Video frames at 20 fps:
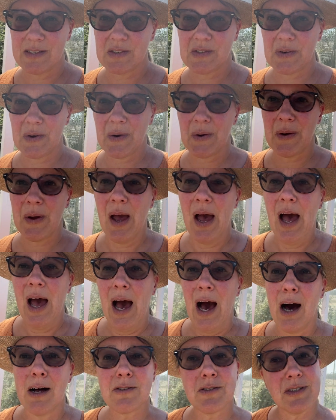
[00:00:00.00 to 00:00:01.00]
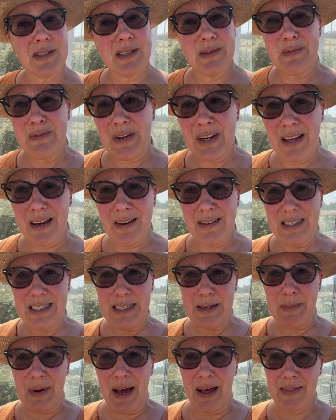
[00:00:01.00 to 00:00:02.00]
So I'll do some videos
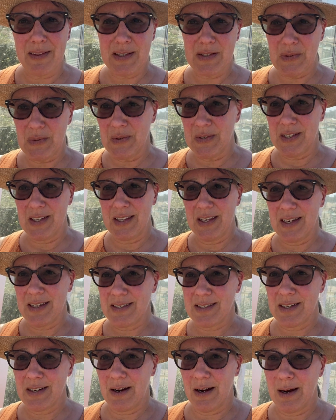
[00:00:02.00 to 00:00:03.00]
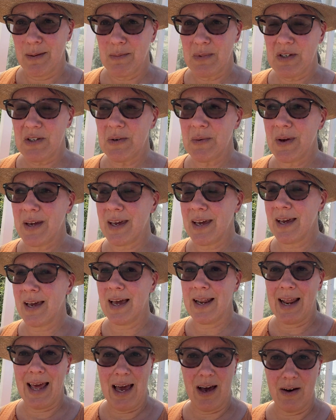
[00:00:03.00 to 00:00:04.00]
about the sorts of things that I'm doing
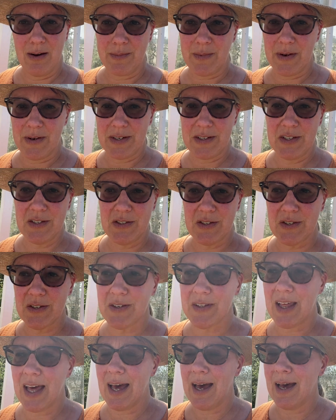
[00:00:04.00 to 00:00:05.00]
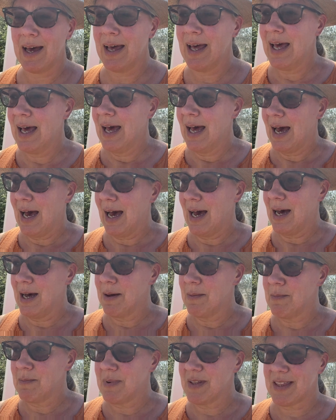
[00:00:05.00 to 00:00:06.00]
and how I'm going to do that.
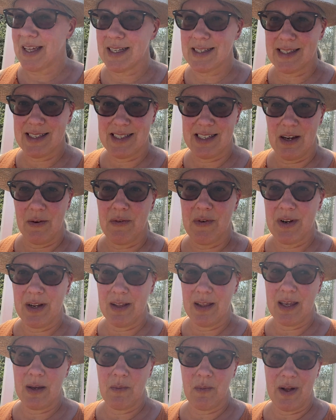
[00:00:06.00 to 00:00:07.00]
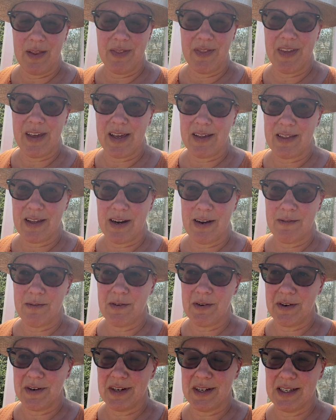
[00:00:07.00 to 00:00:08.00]
But that's definitely one thing that I've
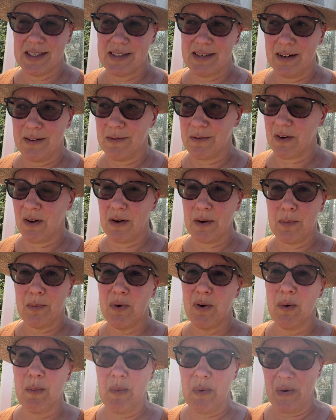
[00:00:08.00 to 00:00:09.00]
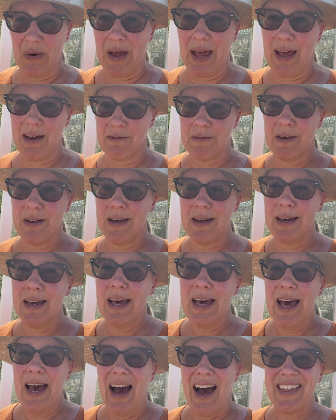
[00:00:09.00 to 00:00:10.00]
noticed I've got to put more effort.
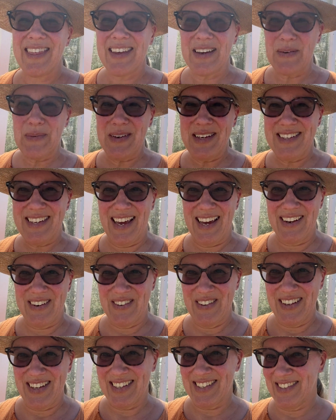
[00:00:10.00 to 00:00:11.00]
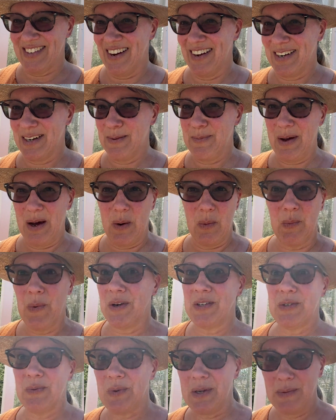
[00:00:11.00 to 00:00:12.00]
I think we get all excited about
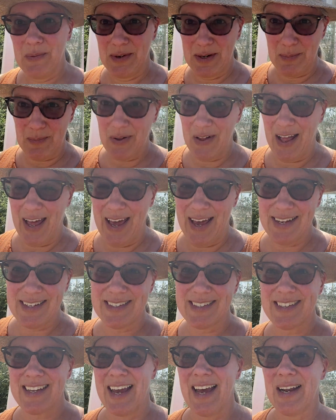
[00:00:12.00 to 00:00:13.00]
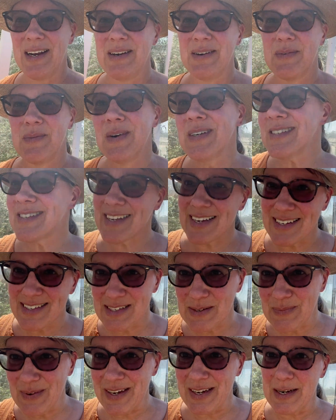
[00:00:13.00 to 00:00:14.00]
what do we want to plant and what seeds
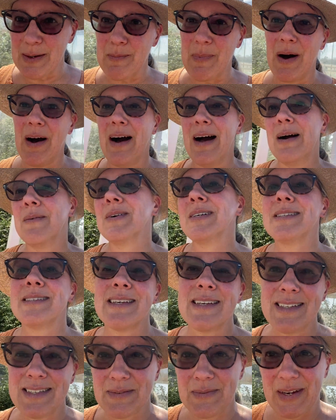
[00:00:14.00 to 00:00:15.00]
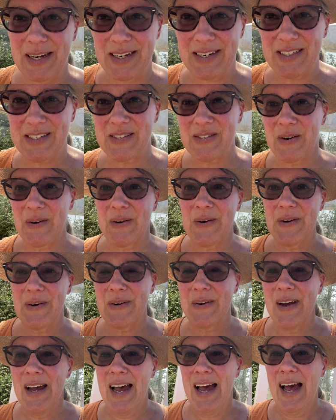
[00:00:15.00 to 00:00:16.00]
are we going to buy and what seeds are we going to sow.